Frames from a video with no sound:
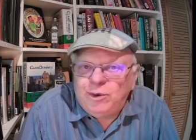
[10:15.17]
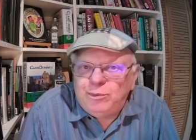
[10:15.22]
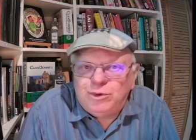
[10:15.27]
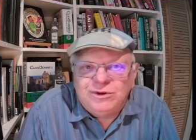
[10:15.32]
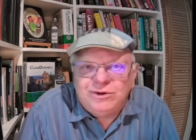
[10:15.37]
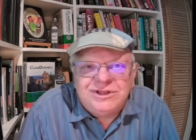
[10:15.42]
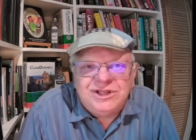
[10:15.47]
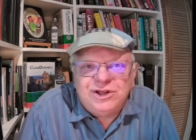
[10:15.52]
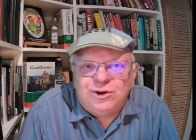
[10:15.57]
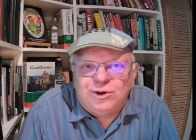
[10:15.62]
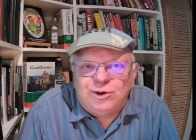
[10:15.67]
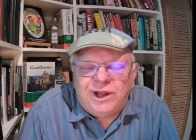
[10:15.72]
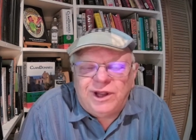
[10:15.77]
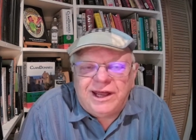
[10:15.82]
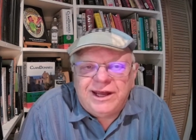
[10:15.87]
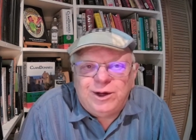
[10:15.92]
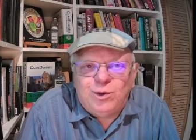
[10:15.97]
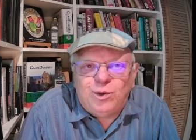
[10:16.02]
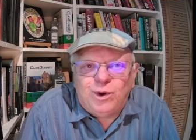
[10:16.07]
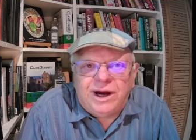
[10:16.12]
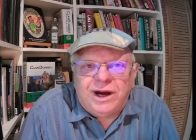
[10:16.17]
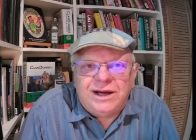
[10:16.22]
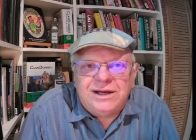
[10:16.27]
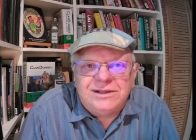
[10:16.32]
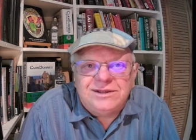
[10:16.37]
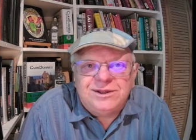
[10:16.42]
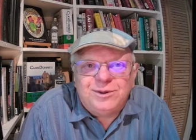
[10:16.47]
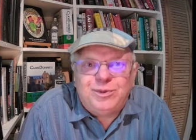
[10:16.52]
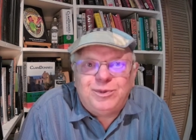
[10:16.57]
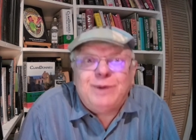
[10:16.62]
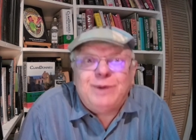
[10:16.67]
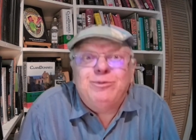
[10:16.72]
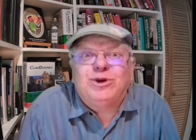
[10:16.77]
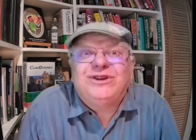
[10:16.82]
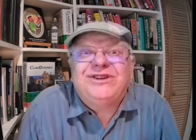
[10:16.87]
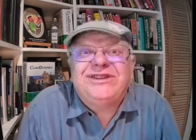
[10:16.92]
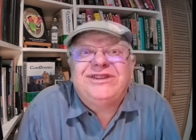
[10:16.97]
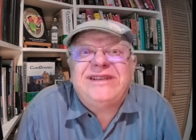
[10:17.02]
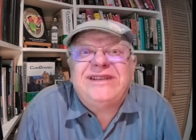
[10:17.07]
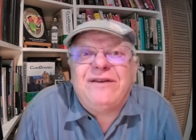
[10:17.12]
Brazil, likewise, September
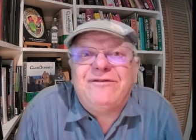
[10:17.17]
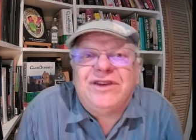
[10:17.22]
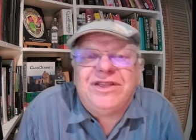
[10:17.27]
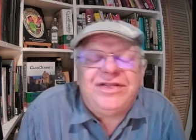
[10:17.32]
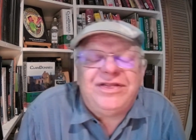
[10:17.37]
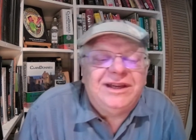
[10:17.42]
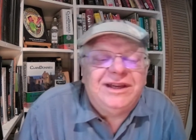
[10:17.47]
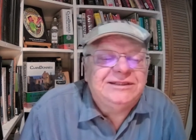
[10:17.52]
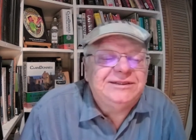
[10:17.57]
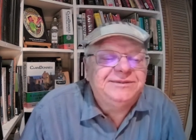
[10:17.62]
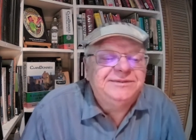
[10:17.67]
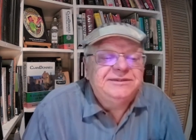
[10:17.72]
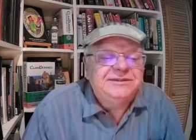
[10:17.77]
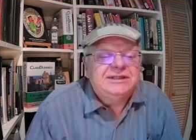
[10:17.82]
7th.